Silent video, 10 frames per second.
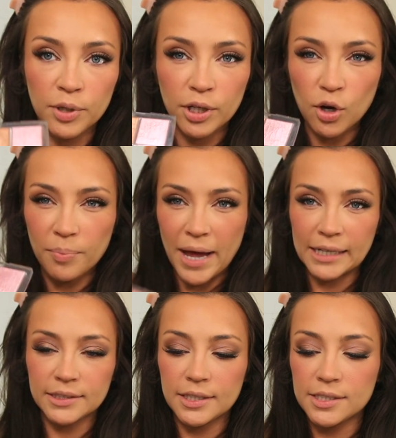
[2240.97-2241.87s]
we're going to go
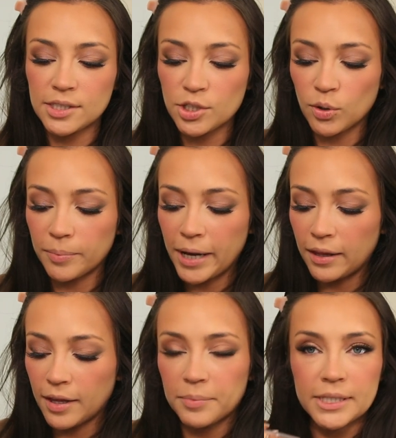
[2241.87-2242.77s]
back to this Dior
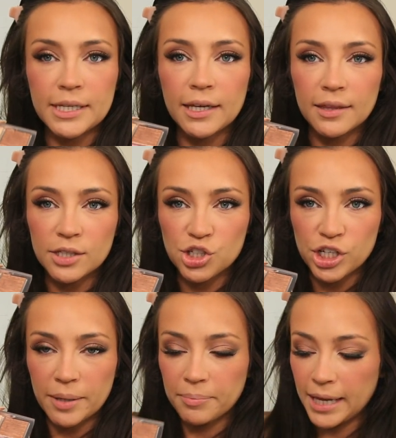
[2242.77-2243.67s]
palette. I'm going to take the
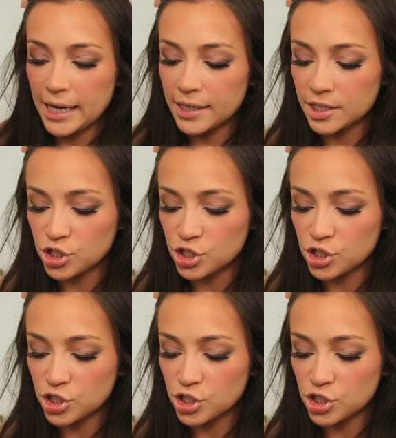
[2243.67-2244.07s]
champagne